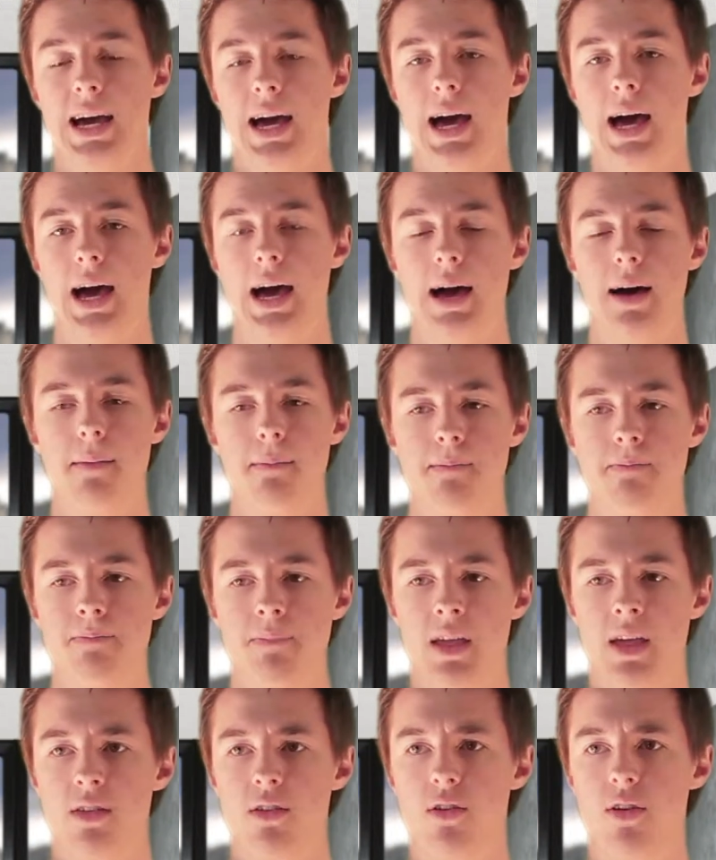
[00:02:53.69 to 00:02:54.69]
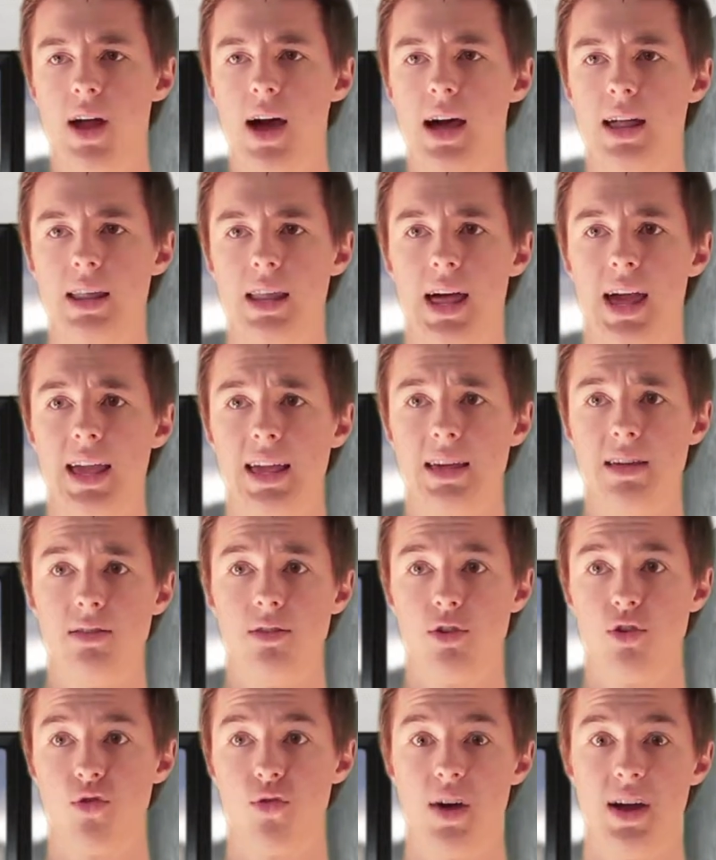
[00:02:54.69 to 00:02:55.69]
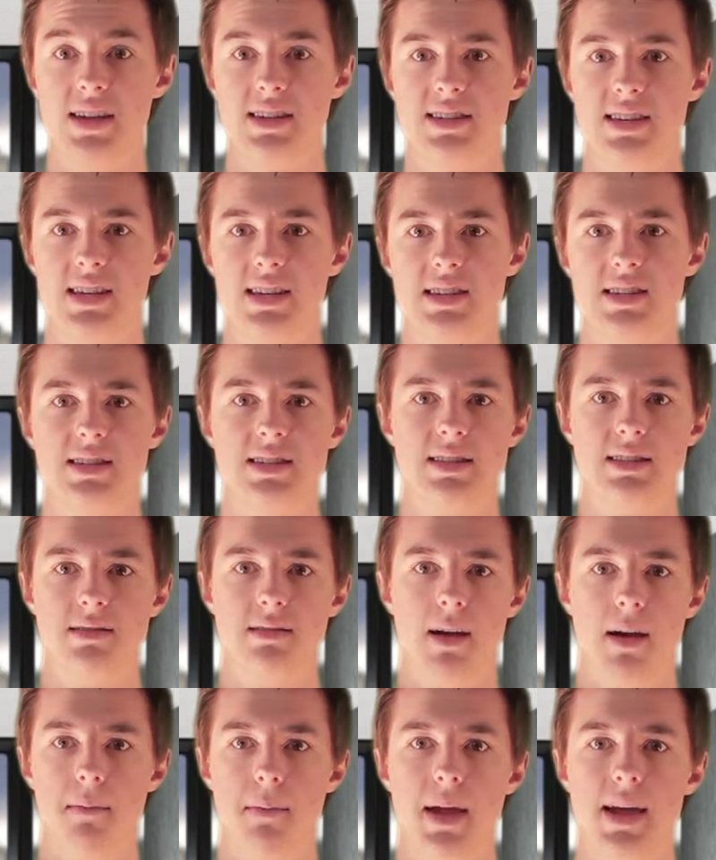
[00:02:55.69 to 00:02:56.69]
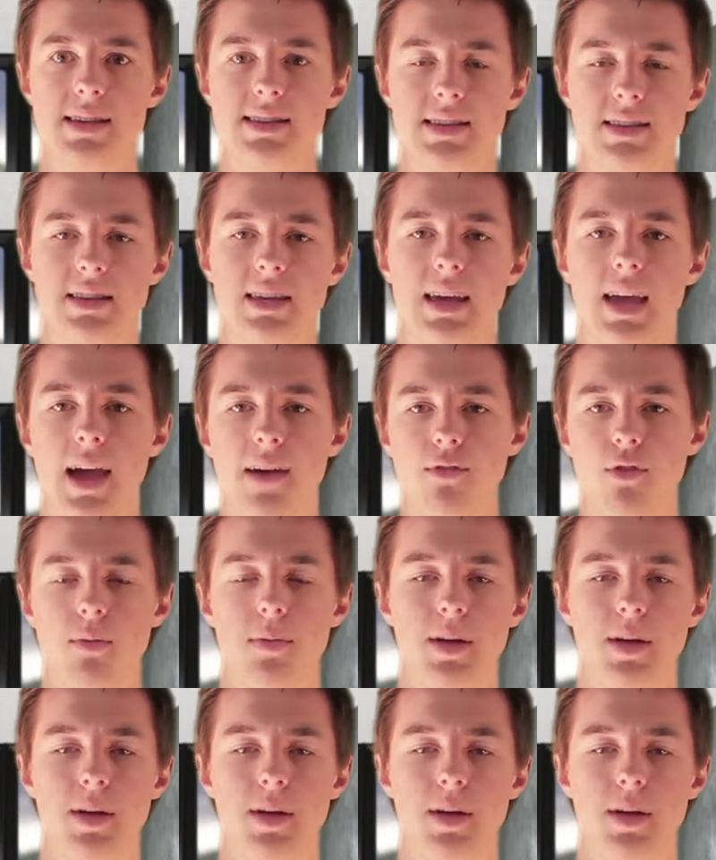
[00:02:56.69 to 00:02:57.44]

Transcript: They're not like the craziest amazing thing ever,